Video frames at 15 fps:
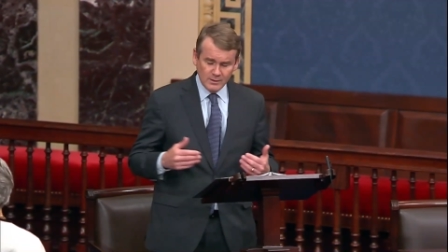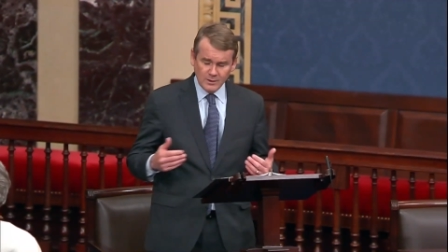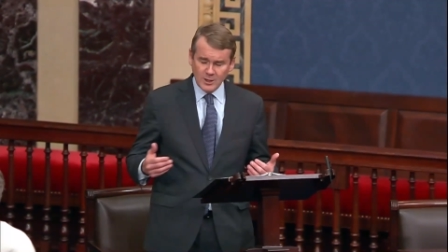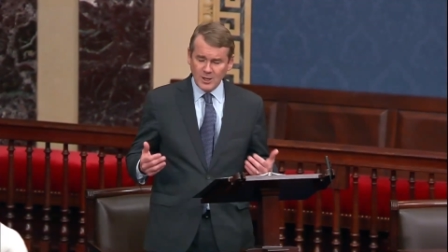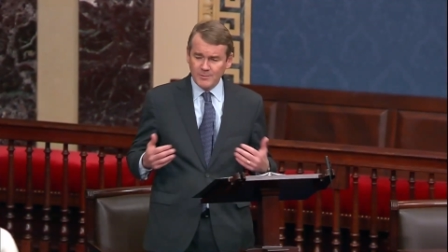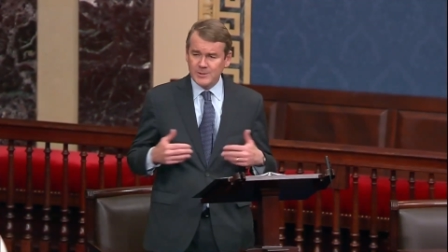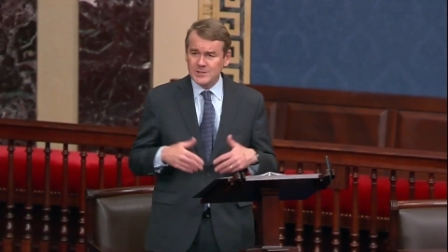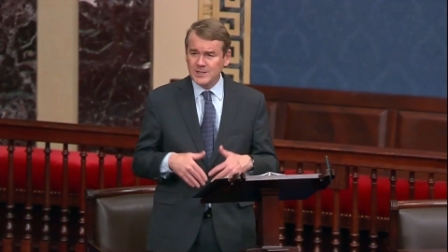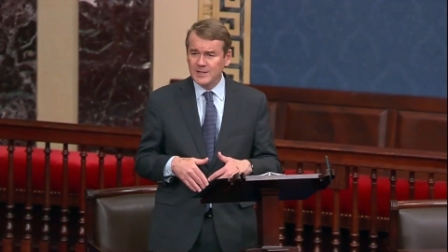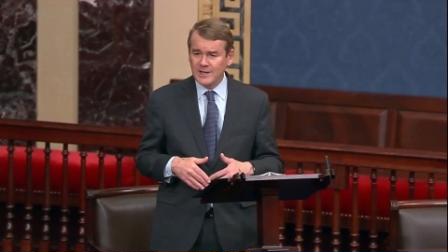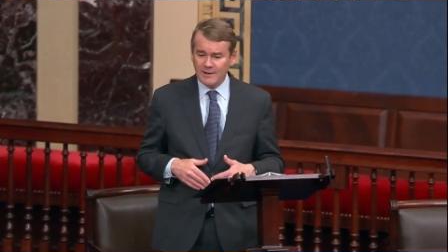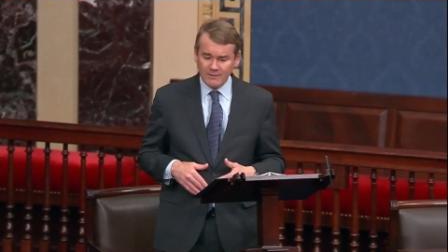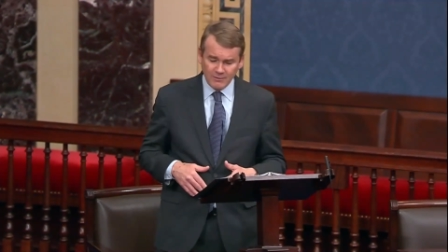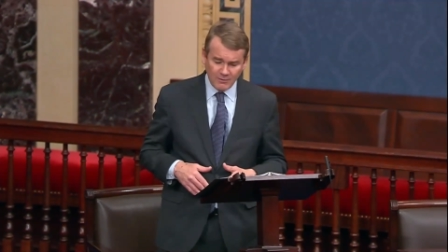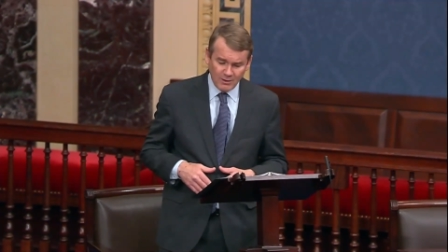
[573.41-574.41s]
Coming
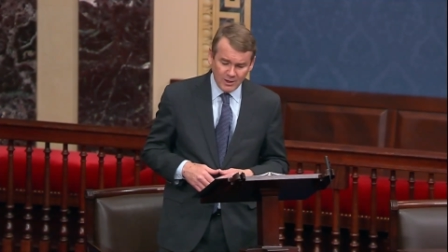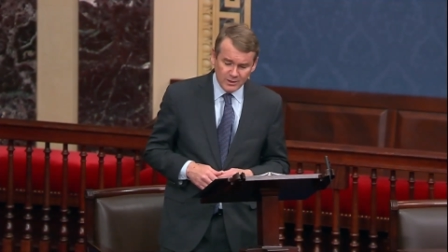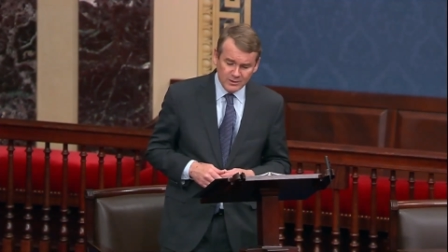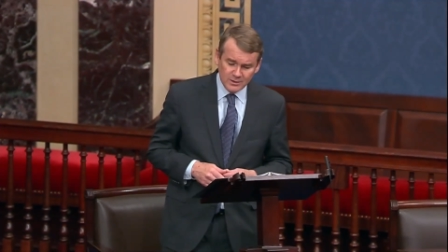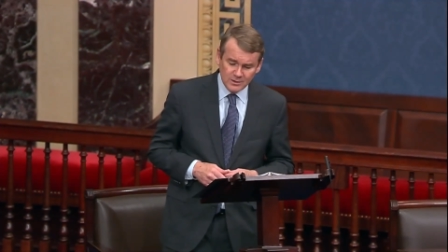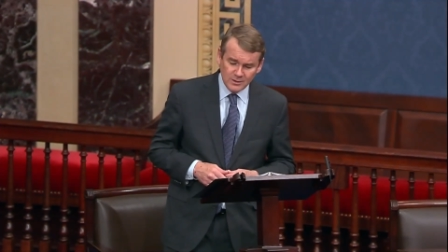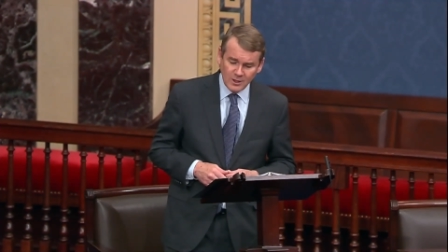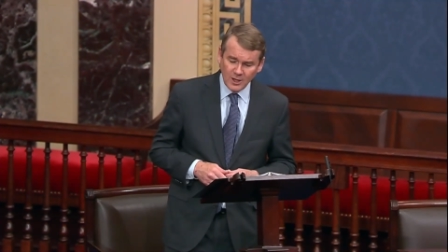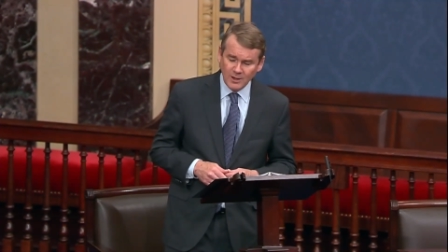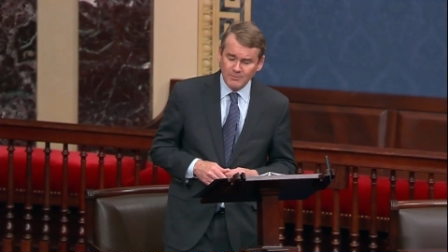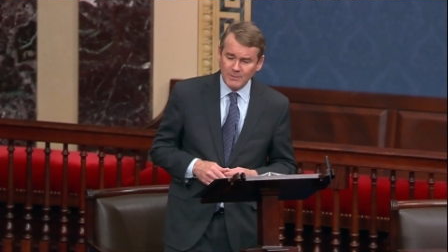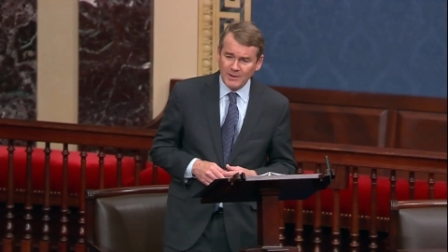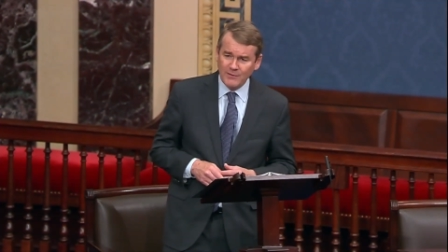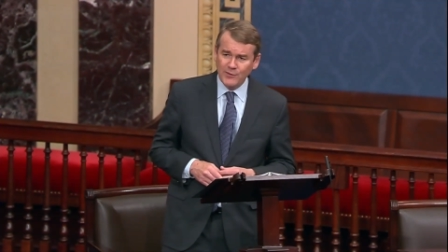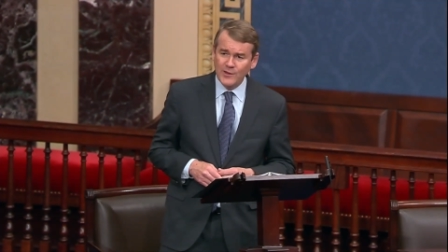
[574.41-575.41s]
together on, on
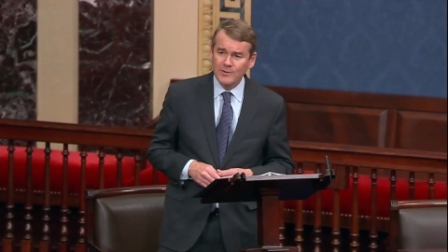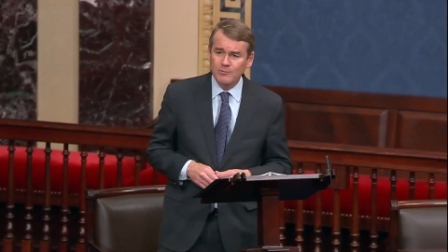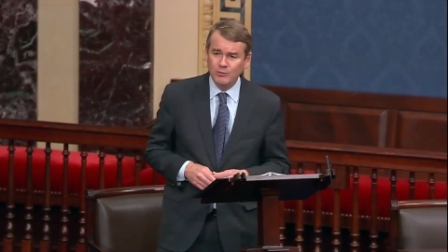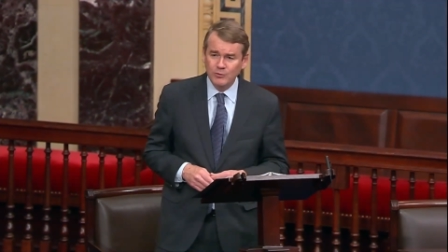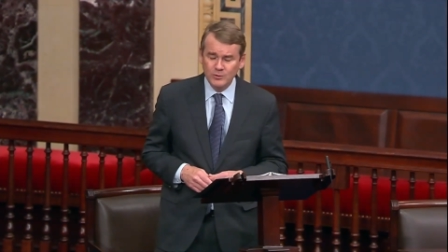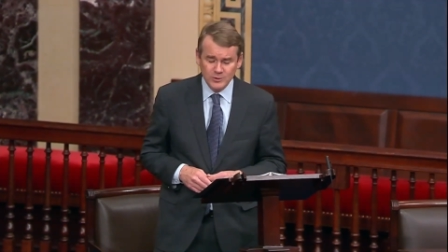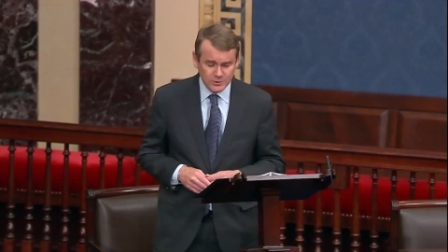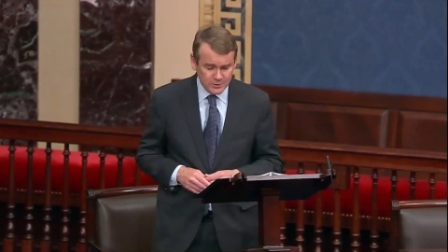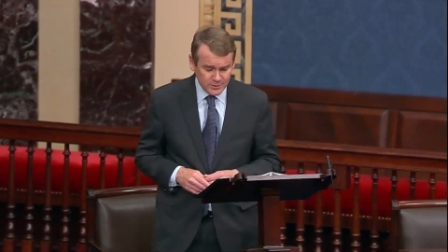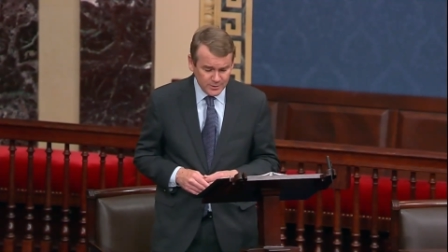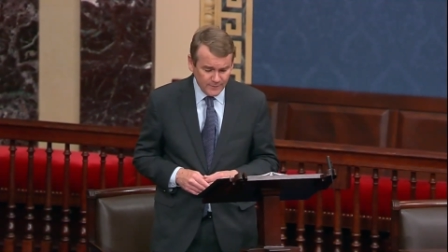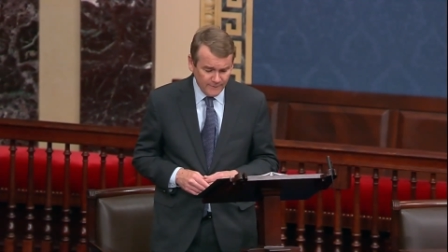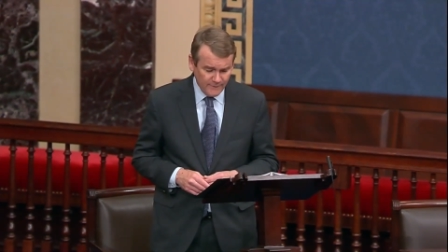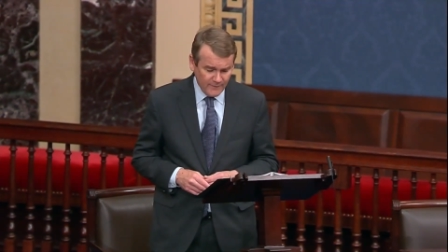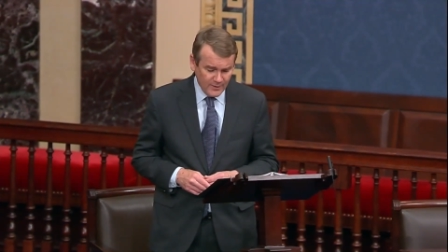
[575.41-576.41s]
methane pollution
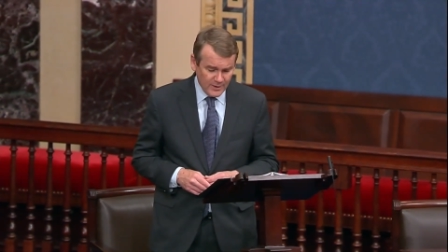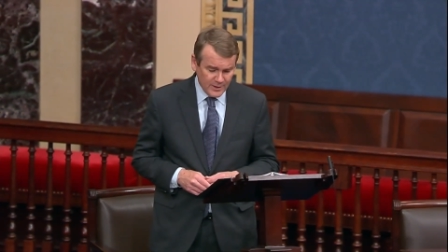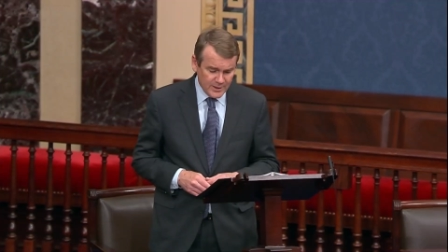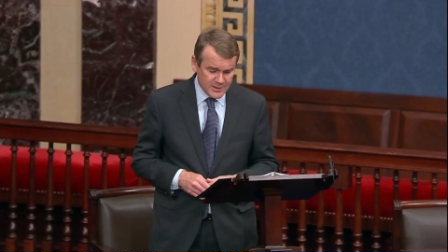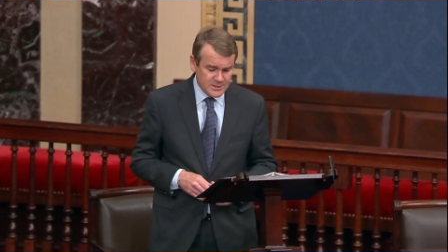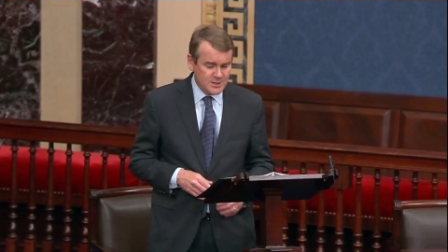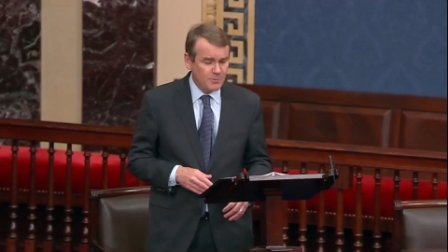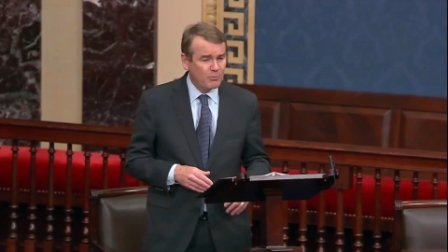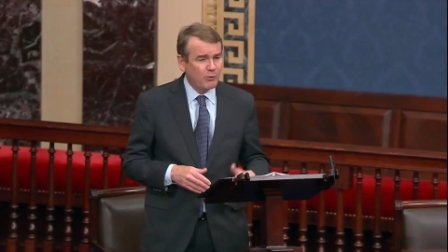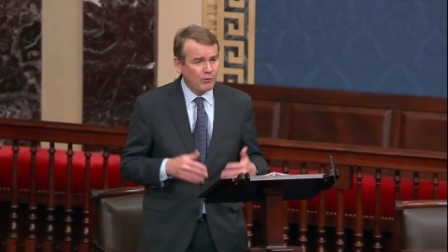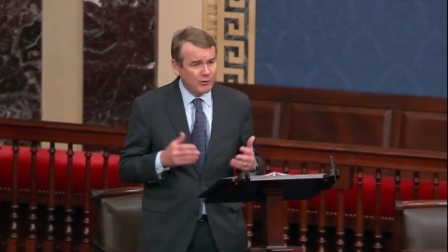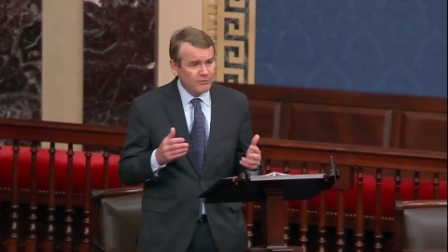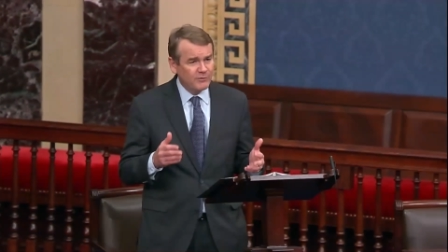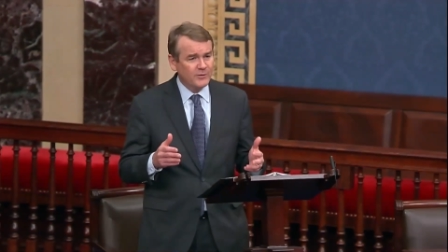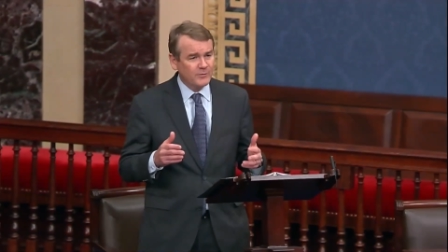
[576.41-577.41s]
is the
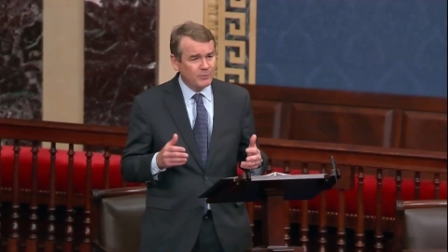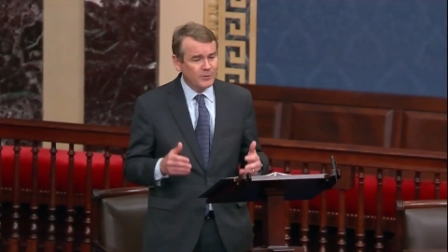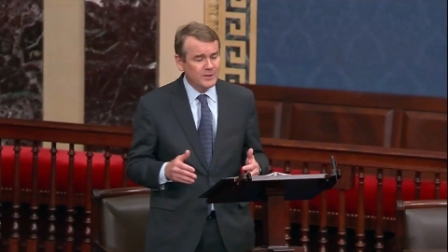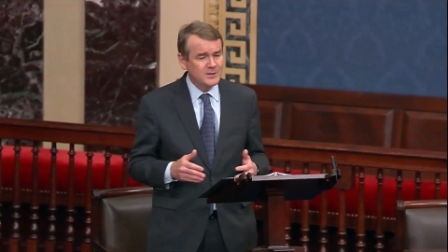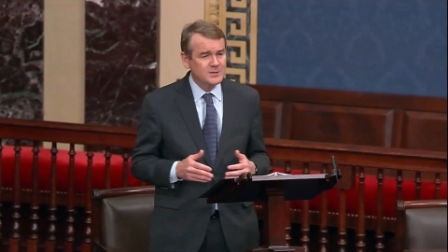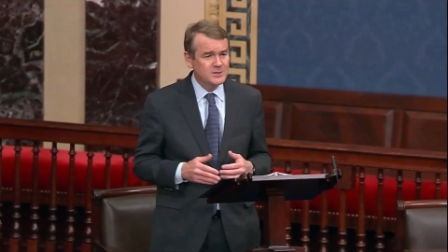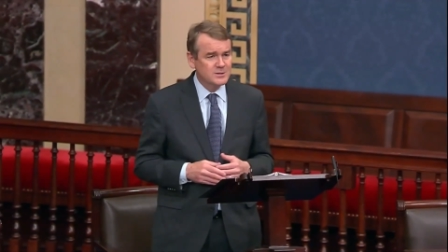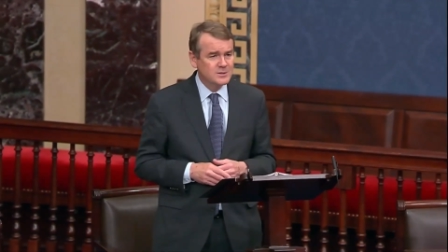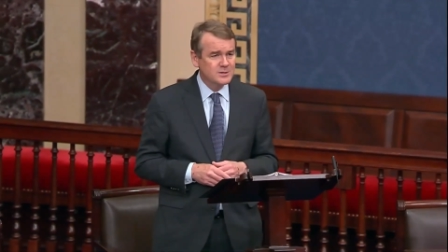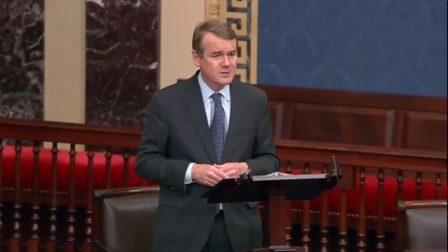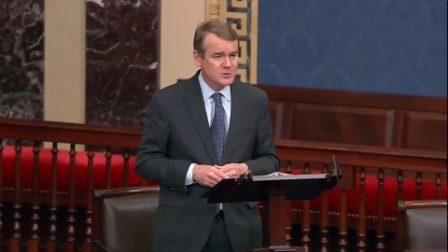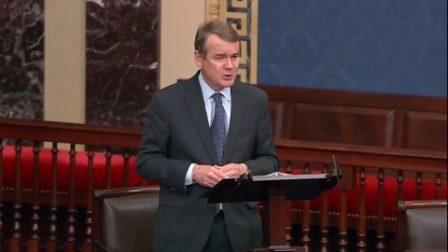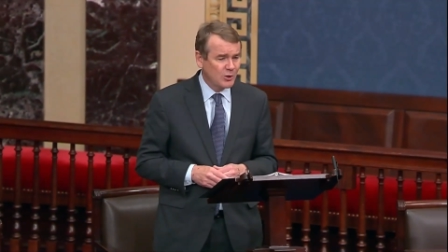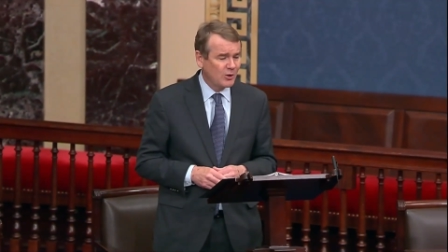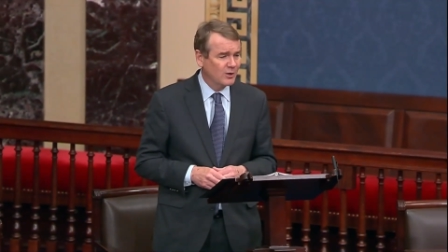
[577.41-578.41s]
perfect place to
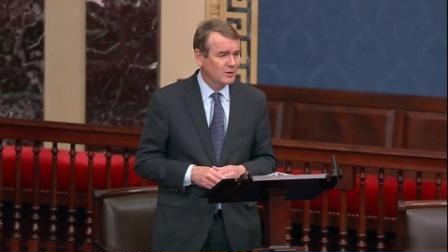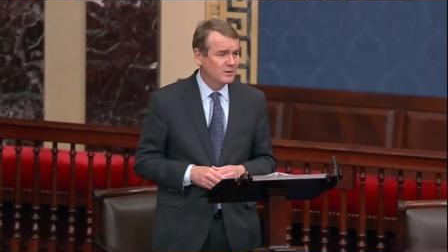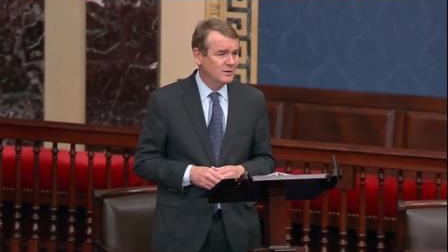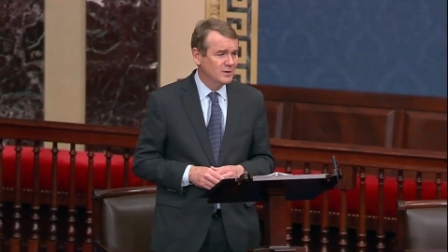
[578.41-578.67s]
start.